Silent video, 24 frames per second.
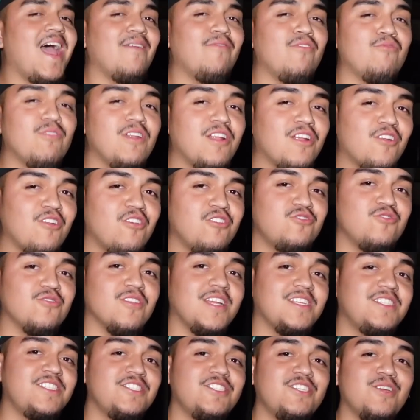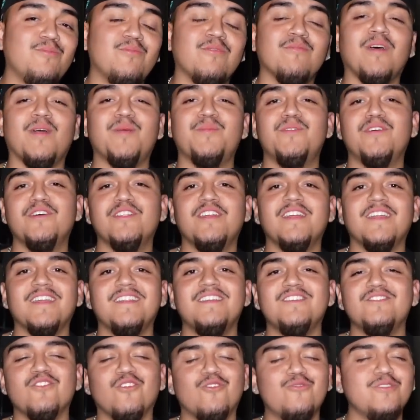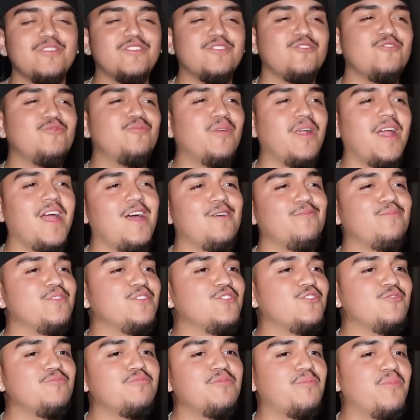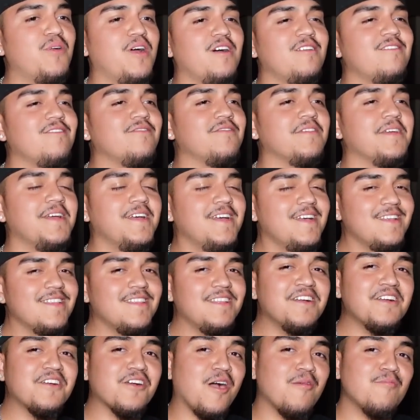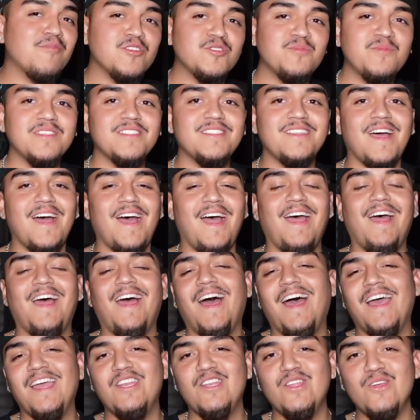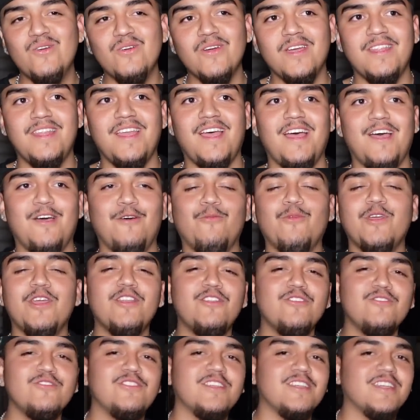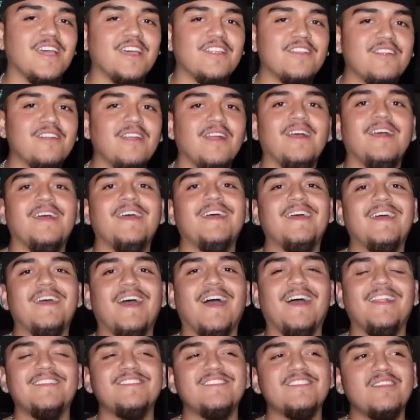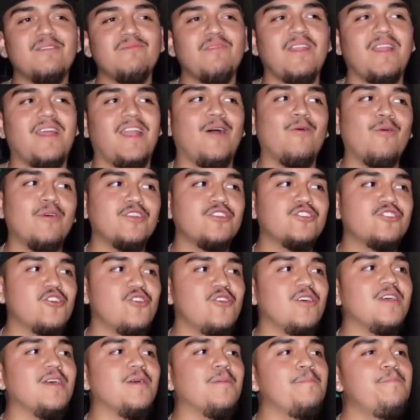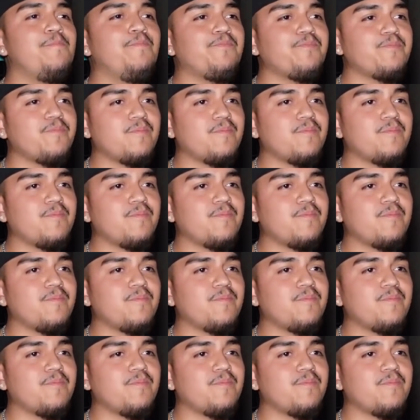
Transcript: have a really close relationship with my brother and he's always super happy, super proud of the accomplishments that I do and that we do together. And this is something that I want to show him.